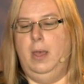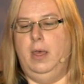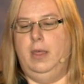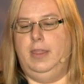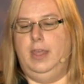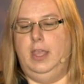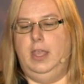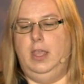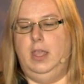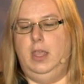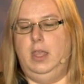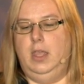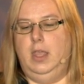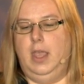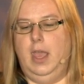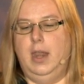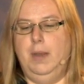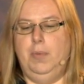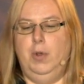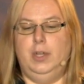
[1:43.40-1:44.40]

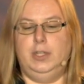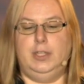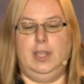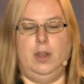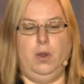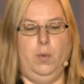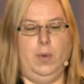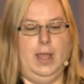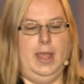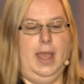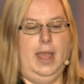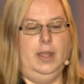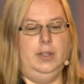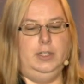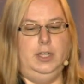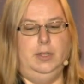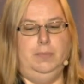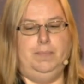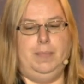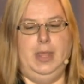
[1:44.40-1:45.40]
The Enterprise Data
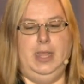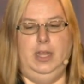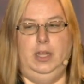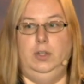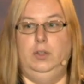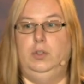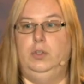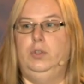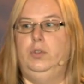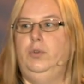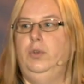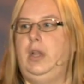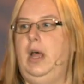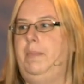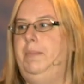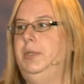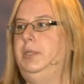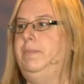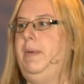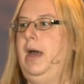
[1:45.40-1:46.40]
Warehouse had been stood
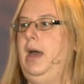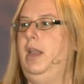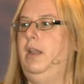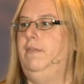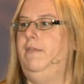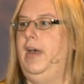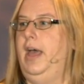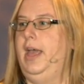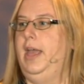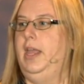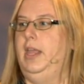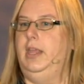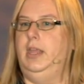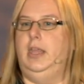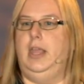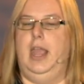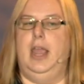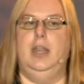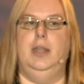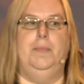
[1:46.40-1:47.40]
up as part of
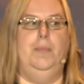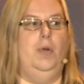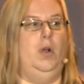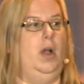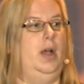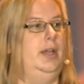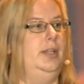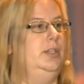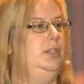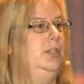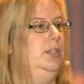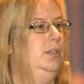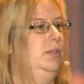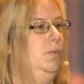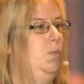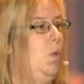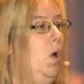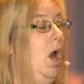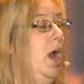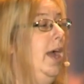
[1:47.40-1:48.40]
a
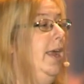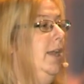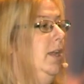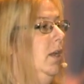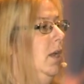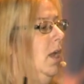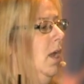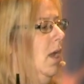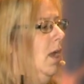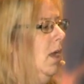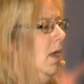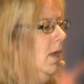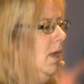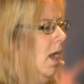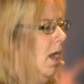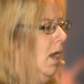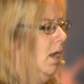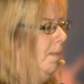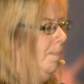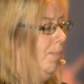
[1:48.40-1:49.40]
enterprise-wide
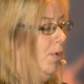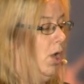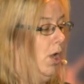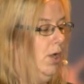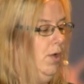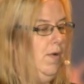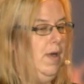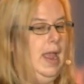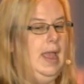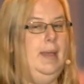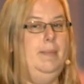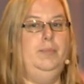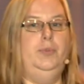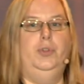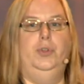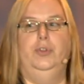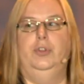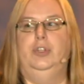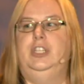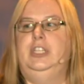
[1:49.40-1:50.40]
uh, program
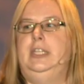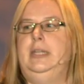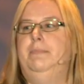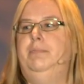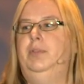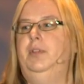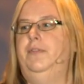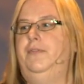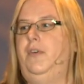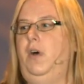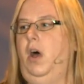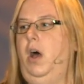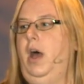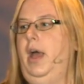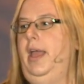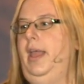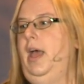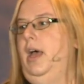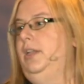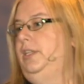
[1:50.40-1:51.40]
to
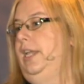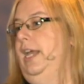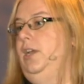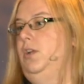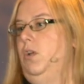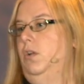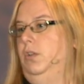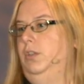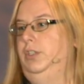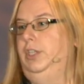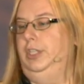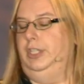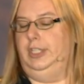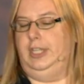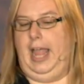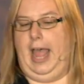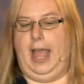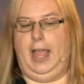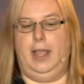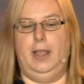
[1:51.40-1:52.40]
simplify our technology
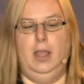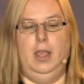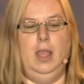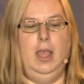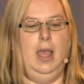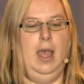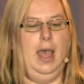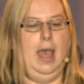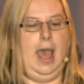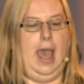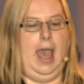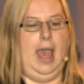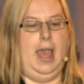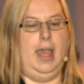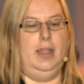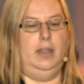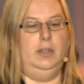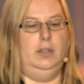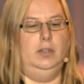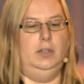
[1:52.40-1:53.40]
stack.
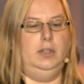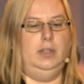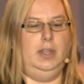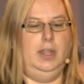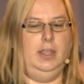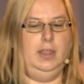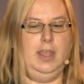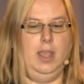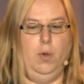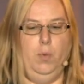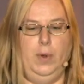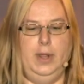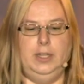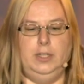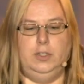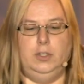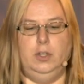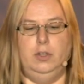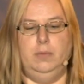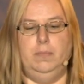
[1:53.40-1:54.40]
And in their
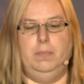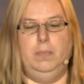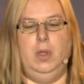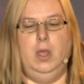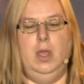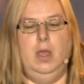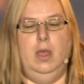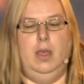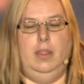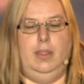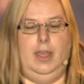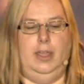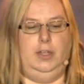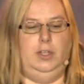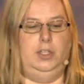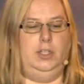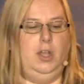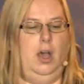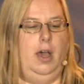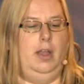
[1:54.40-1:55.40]
wisdom, they
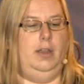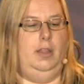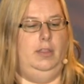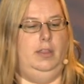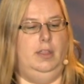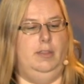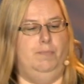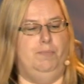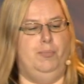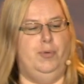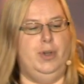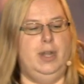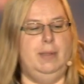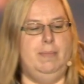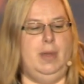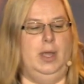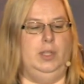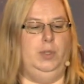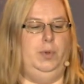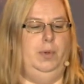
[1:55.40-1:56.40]
decided that pretty
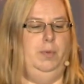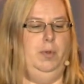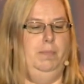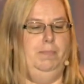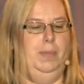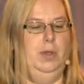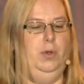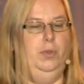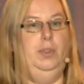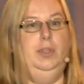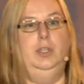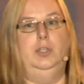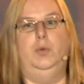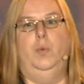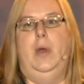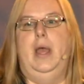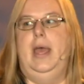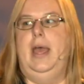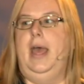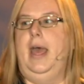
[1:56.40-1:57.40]
much we would build this
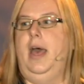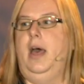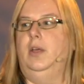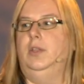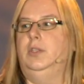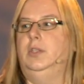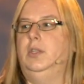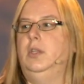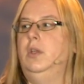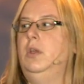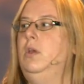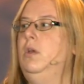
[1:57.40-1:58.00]
warehouse